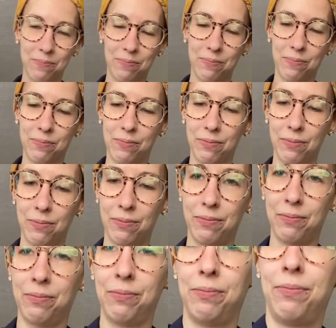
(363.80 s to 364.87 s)

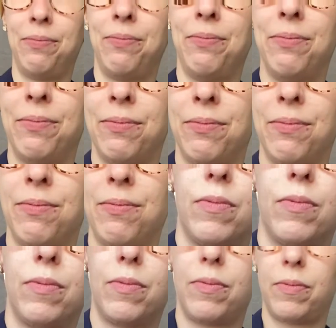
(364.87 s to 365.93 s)

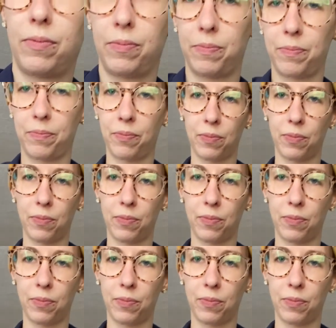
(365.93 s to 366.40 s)
No one is speaking in this clip.